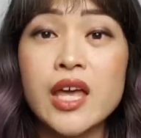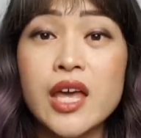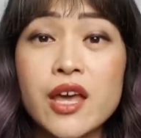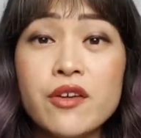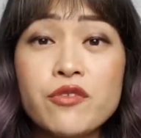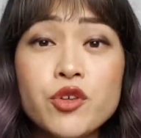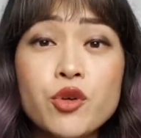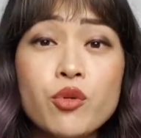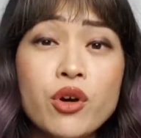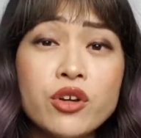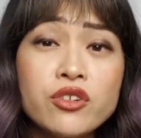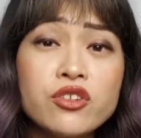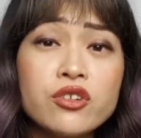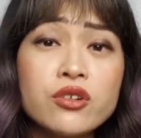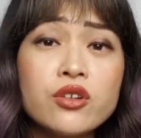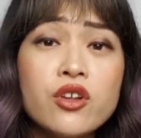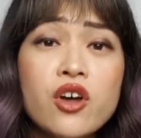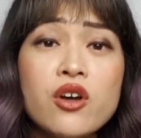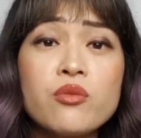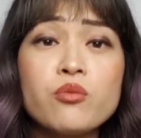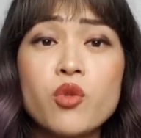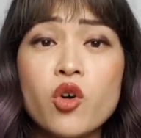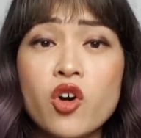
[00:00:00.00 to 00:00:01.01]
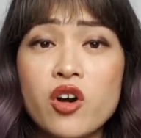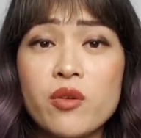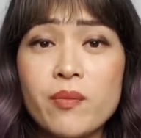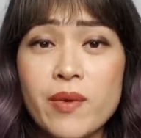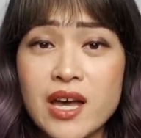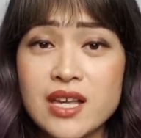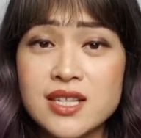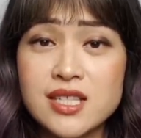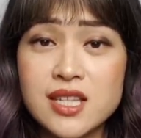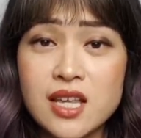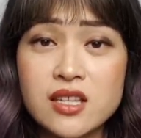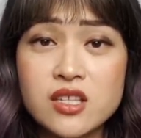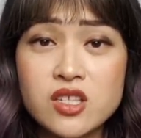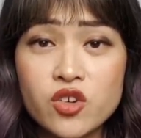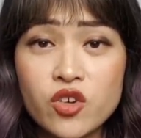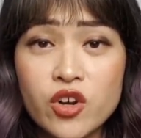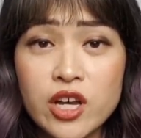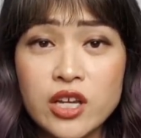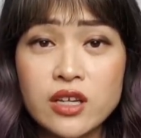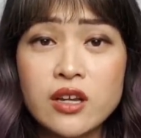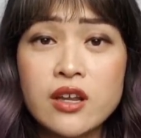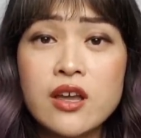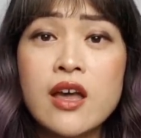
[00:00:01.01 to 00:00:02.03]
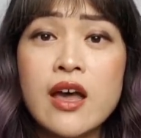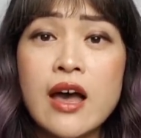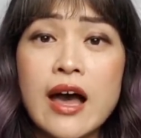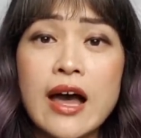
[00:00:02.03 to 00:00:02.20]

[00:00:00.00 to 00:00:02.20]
If you want to learn more about sunscreen,